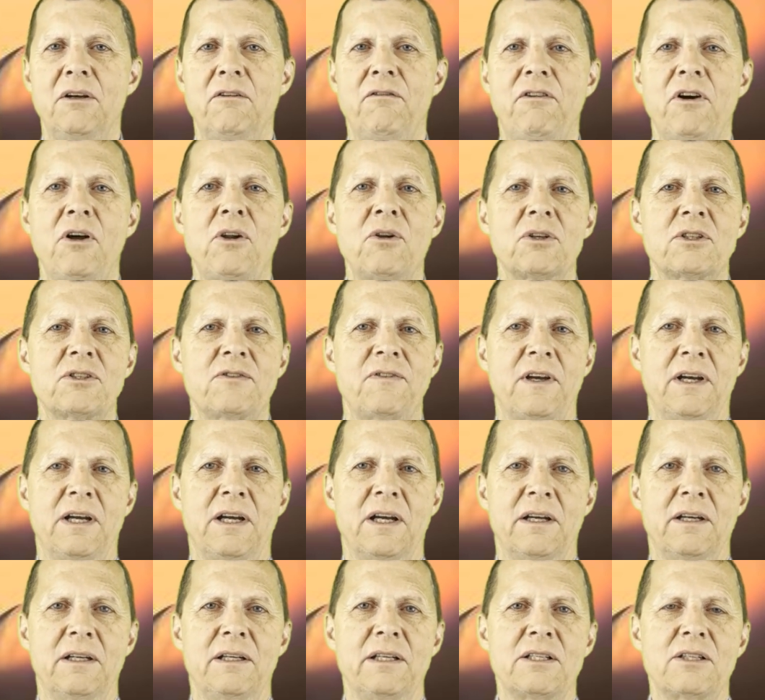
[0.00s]

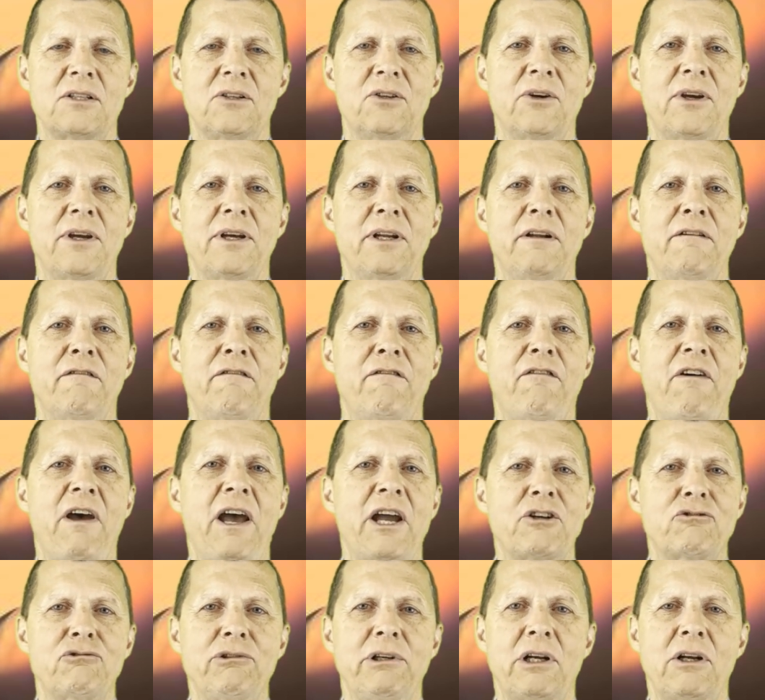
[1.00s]
Volkswagen is looking at
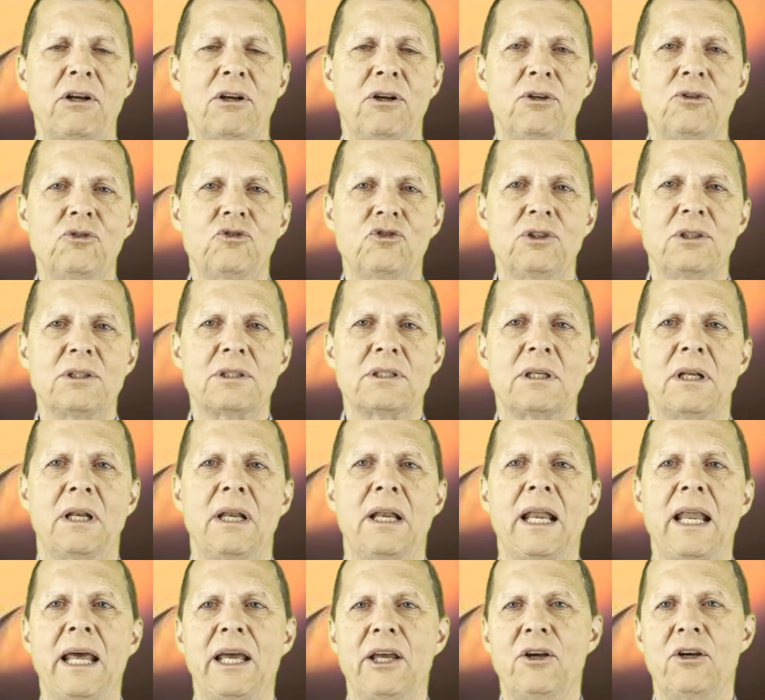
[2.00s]
factory closures,
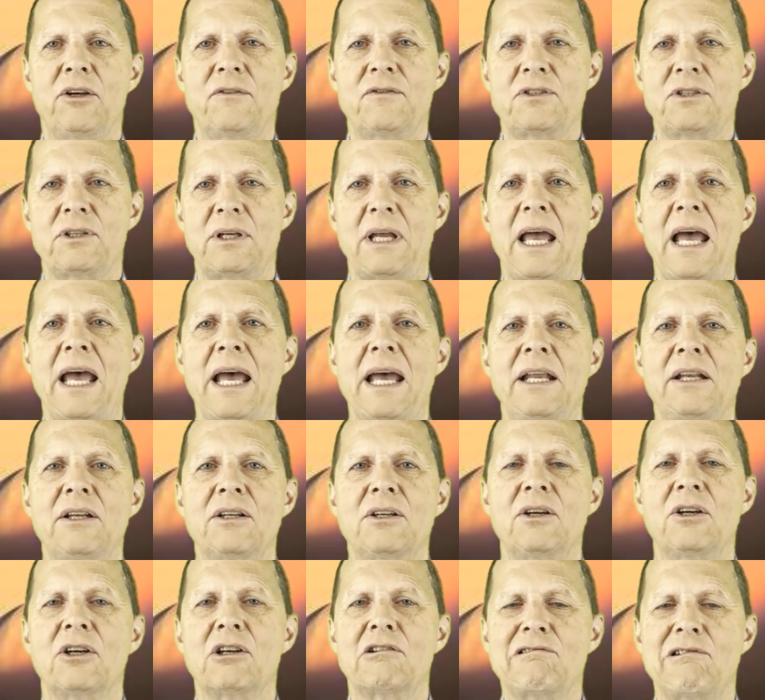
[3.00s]
layoffs, and
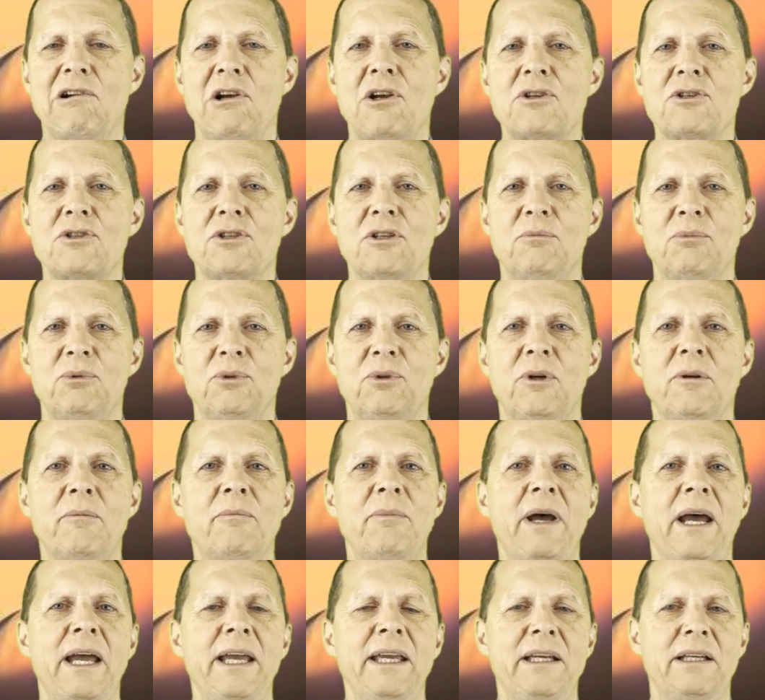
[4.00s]
across-the-board
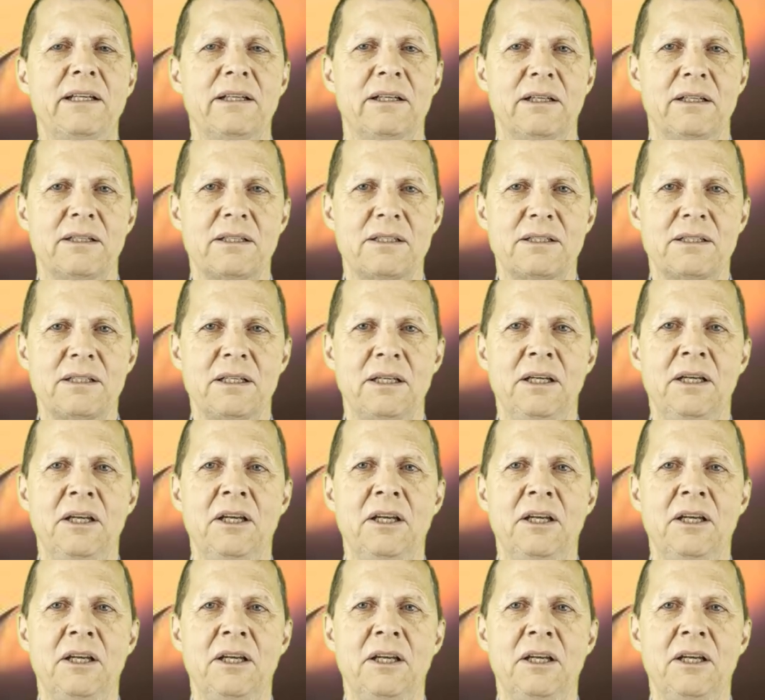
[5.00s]
pay cuts